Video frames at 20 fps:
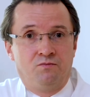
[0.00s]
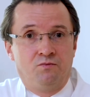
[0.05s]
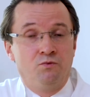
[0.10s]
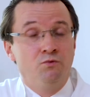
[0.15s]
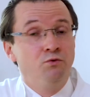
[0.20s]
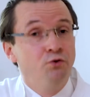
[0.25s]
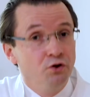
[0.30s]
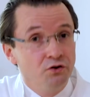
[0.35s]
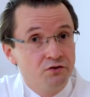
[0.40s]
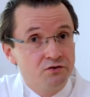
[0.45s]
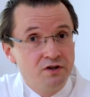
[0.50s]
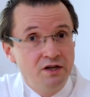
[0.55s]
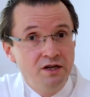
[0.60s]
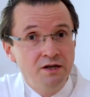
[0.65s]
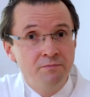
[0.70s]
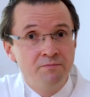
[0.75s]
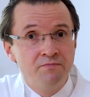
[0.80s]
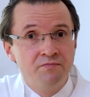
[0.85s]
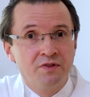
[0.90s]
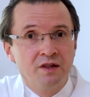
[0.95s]

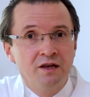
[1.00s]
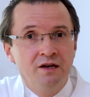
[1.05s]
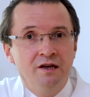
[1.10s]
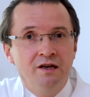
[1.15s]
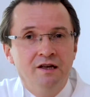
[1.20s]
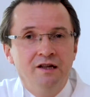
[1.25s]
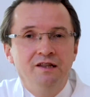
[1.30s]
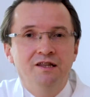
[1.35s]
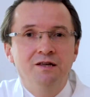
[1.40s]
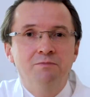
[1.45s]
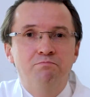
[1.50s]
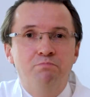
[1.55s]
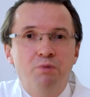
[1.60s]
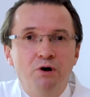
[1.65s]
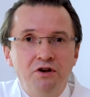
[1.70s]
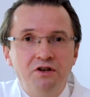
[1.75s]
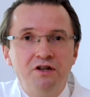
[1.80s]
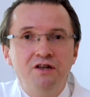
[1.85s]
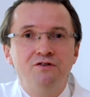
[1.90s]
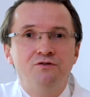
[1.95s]
Firstly, the
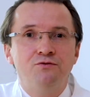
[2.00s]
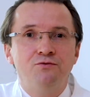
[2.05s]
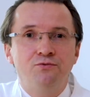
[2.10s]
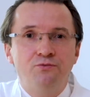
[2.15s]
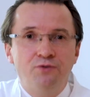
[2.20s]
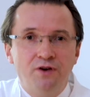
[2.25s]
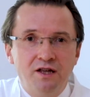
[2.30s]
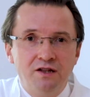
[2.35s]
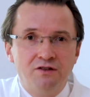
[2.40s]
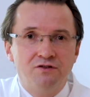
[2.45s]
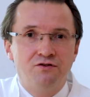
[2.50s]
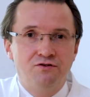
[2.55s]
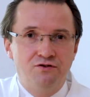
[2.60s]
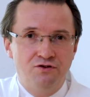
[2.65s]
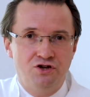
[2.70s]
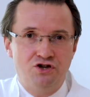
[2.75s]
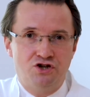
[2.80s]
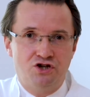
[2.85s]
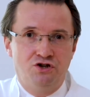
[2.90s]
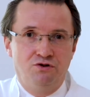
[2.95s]
body's fat
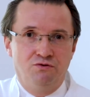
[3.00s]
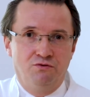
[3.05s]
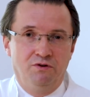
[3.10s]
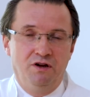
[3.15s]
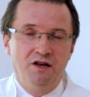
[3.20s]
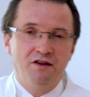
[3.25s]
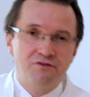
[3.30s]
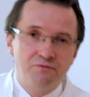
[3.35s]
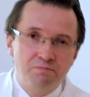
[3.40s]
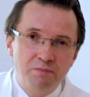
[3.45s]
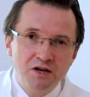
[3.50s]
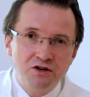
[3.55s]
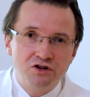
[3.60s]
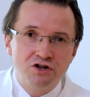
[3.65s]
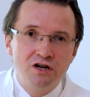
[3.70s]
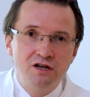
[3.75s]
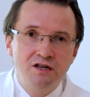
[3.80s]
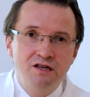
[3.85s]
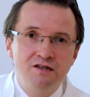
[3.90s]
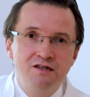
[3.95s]
tissue,
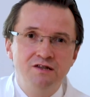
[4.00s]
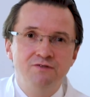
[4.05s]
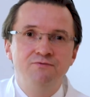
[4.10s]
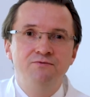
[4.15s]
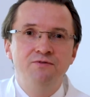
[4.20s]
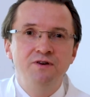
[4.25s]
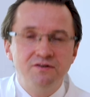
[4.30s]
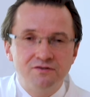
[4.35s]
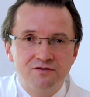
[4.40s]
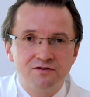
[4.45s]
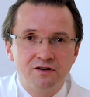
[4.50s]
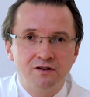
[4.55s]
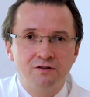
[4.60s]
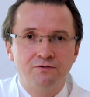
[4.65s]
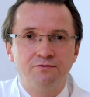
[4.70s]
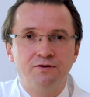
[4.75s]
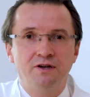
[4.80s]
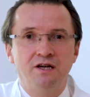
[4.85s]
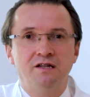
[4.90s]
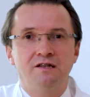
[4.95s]
especially the visceral
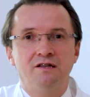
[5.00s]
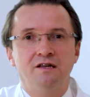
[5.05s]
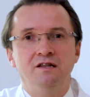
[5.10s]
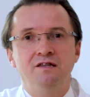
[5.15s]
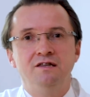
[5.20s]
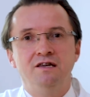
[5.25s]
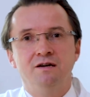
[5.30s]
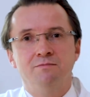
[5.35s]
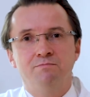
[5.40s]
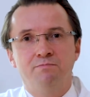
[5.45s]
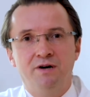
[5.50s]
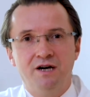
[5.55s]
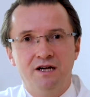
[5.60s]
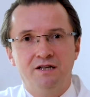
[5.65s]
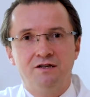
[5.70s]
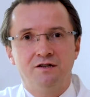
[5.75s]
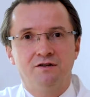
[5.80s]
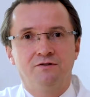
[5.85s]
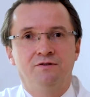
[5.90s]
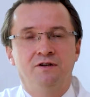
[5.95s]
fat and the
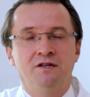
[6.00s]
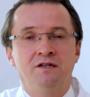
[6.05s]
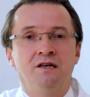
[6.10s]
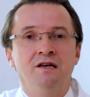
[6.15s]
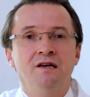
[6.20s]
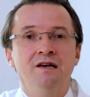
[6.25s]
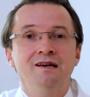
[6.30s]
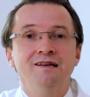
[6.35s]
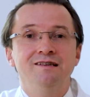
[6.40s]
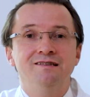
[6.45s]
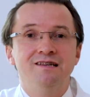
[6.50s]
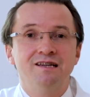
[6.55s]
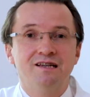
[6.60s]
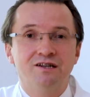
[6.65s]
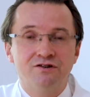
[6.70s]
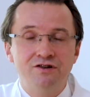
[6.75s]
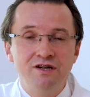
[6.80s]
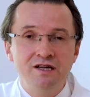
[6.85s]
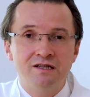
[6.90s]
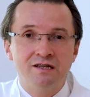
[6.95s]
hepatic fat,
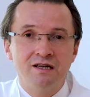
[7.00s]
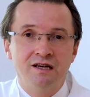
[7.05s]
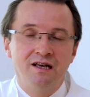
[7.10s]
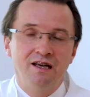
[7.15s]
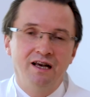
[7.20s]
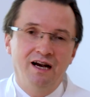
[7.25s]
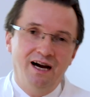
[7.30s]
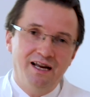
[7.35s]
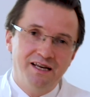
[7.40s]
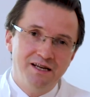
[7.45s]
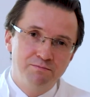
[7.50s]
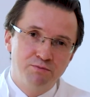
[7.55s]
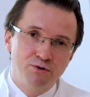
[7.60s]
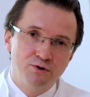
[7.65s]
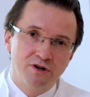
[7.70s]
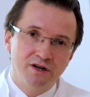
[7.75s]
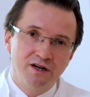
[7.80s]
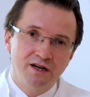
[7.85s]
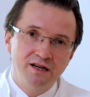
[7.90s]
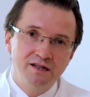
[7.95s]
secrete
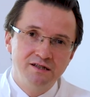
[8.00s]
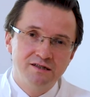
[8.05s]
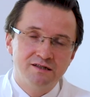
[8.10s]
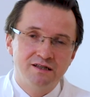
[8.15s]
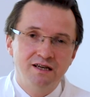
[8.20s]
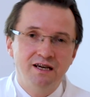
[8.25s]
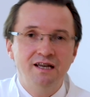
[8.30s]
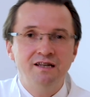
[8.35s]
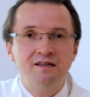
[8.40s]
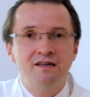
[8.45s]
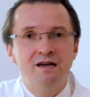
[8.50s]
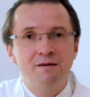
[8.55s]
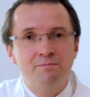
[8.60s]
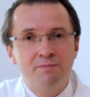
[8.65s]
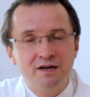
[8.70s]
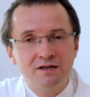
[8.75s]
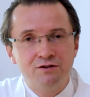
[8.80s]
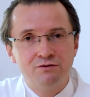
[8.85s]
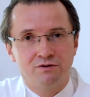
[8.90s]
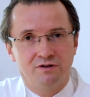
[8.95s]
adipokines and
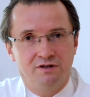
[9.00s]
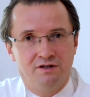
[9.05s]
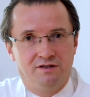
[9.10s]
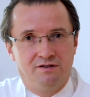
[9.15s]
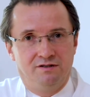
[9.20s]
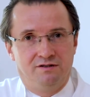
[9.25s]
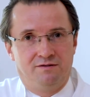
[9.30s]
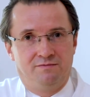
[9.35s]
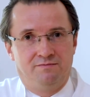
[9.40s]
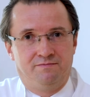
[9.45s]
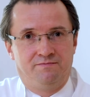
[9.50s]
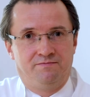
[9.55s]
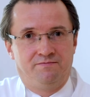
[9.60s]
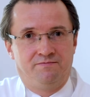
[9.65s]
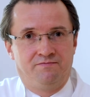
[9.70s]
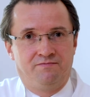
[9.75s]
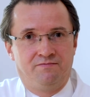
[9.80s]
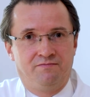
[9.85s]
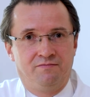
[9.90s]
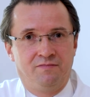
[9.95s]
hepatokines.
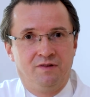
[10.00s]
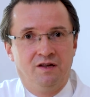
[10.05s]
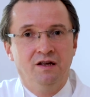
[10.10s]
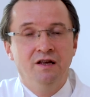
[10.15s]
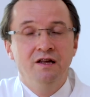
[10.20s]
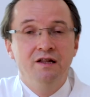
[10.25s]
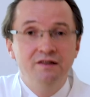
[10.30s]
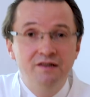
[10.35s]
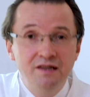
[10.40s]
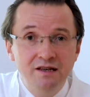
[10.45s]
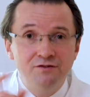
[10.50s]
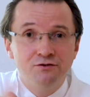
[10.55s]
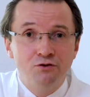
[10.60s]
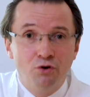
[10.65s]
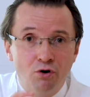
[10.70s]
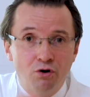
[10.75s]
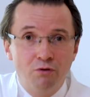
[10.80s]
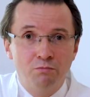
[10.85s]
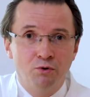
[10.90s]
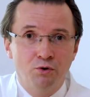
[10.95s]
These
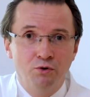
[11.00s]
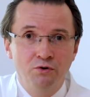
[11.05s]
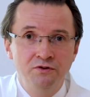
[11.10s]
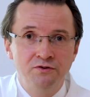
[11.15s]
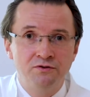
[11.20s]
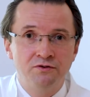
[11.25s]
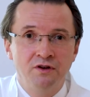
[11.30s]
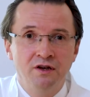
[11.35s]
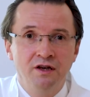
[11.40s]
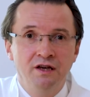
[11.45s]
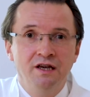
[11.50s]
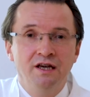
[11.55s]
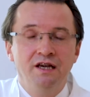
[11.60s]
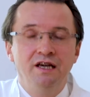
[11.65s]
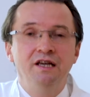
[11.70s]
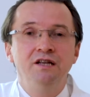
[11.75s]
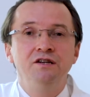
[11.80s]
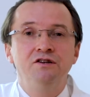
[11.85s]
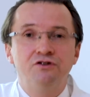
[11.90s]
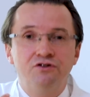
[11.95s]
hormones
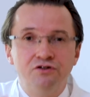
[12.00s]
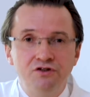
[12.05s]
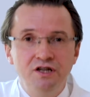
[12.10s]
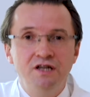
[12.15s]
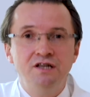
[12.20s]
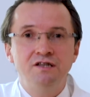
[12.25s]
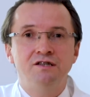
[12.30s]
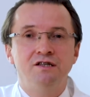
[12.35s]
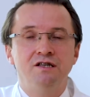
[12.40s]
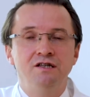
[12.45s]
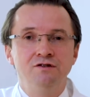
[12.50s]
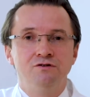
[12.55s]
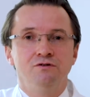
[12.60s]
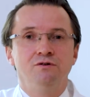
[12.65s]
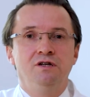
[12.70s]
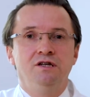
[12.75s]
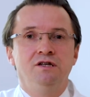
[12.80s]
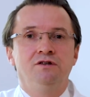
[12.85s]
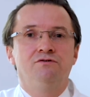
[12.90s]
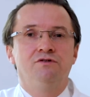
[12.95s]
increase
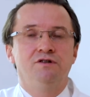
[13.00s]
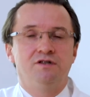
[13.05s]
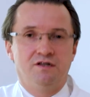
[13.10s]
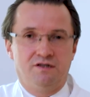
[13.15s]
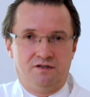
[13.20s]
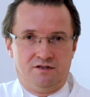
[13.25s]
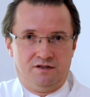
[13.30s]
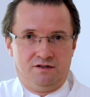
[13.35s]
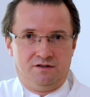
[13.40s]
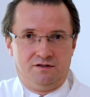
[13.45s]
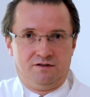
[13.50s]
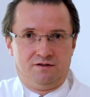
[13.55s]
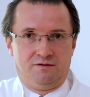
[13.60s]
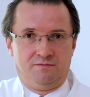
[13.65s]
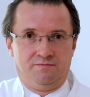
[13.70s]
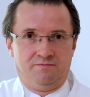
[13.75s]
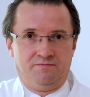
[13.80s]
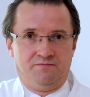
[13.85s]
insulin resistance.